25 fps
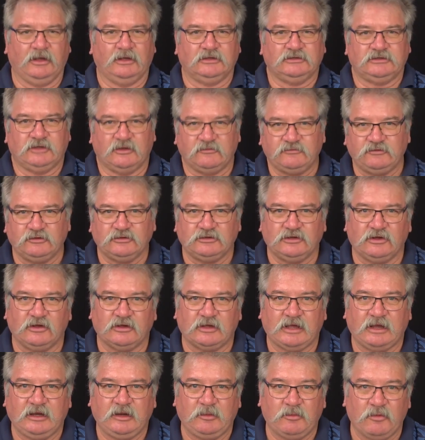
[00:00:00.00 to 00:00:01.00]
So if you'd
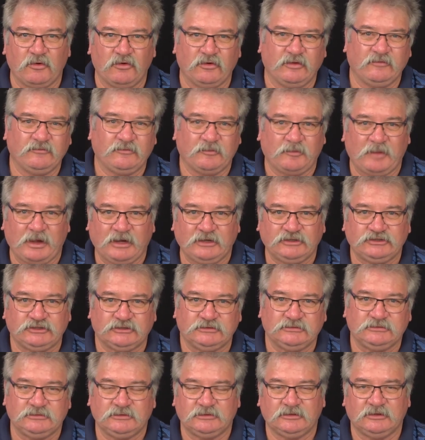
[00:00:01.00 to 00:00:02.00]
like any more
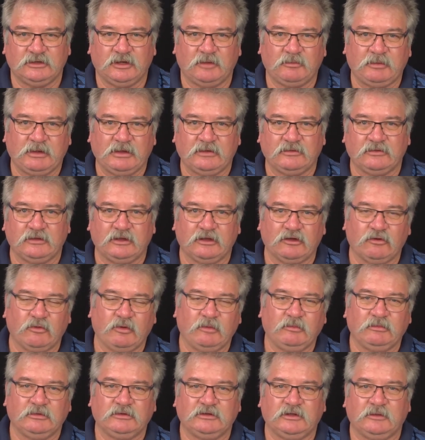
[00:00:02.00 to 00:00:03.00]
information about the
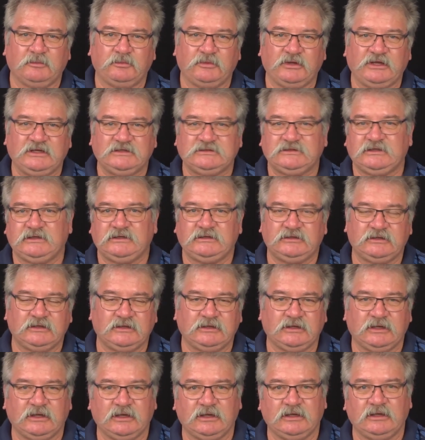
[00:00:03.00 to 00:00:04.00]
equipment that
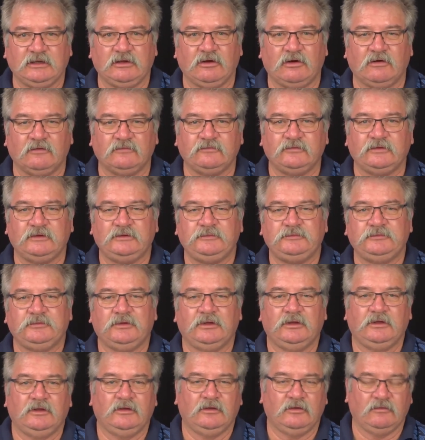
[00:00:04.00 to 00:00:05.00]
PCTE offer
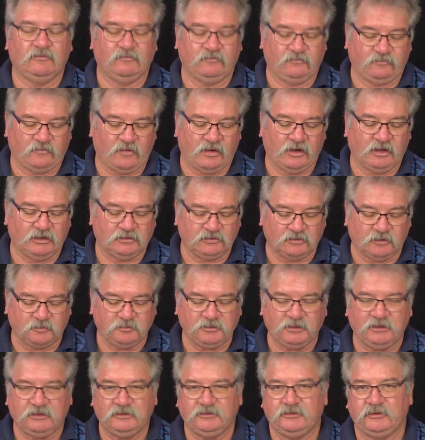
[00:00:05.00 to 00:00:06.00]
via
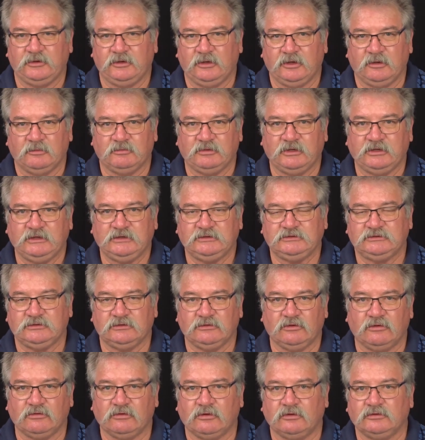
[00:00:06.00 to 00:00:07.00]
Doppler, please
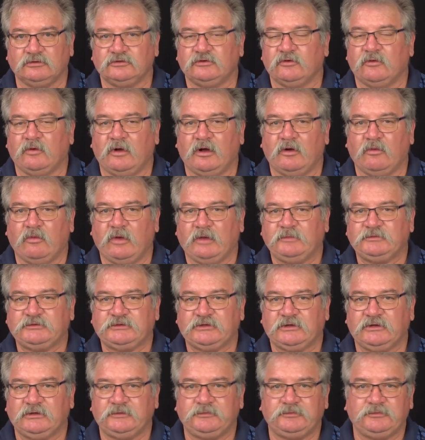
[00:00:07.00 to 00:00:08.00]
log on to our
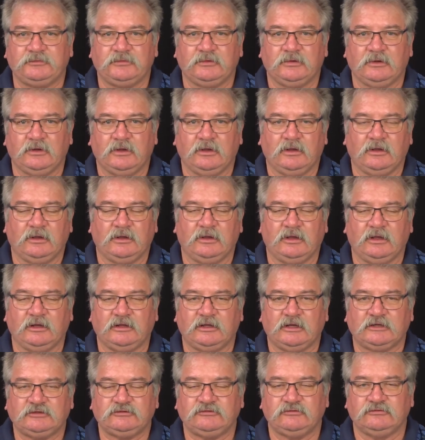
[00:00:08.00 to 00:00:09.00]
website
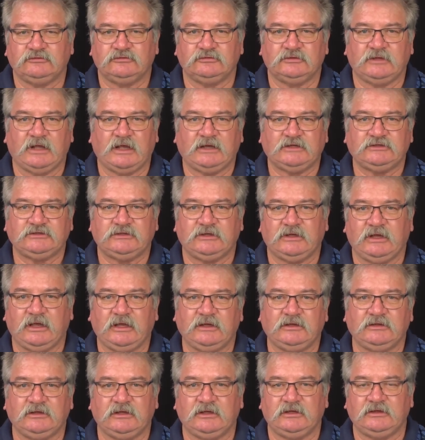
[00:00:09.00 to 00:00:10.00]

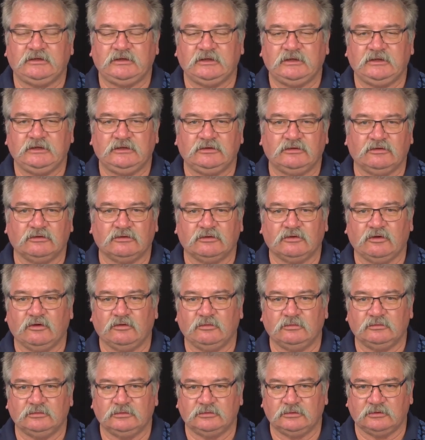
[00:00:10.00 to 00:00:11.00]

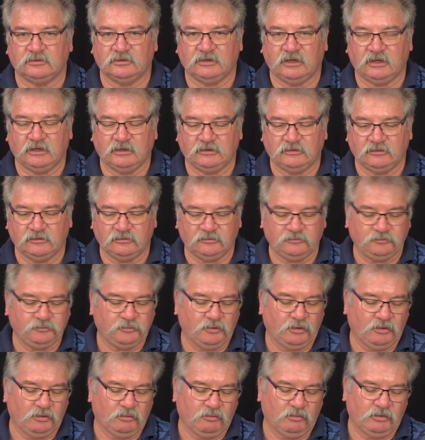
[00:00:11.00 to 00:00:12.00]

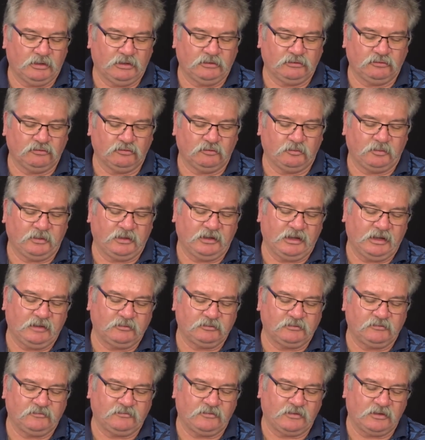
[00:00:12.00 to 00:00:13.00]
industrial-ndt.com.au where you'll be
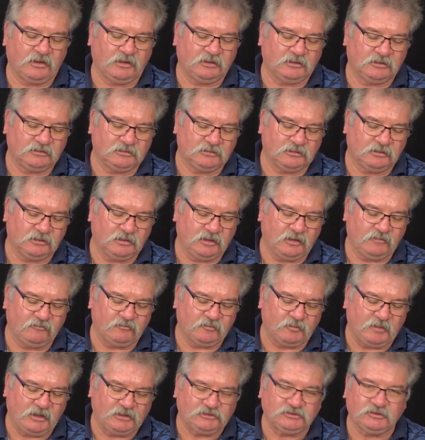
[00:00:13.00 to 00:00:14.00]
able to find
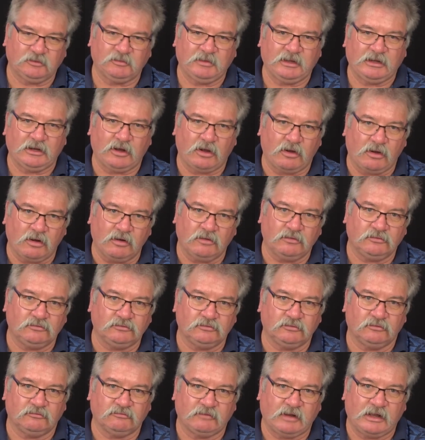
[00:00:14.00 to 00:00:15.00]
information about a
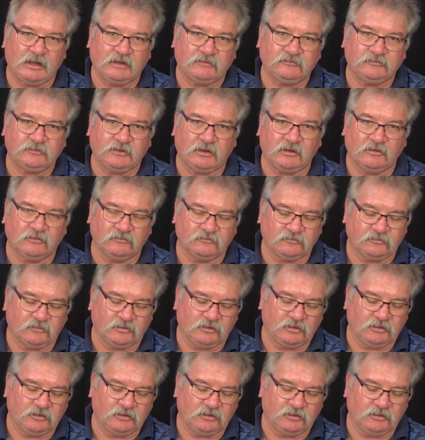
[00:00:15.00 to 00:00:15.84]
whole raft of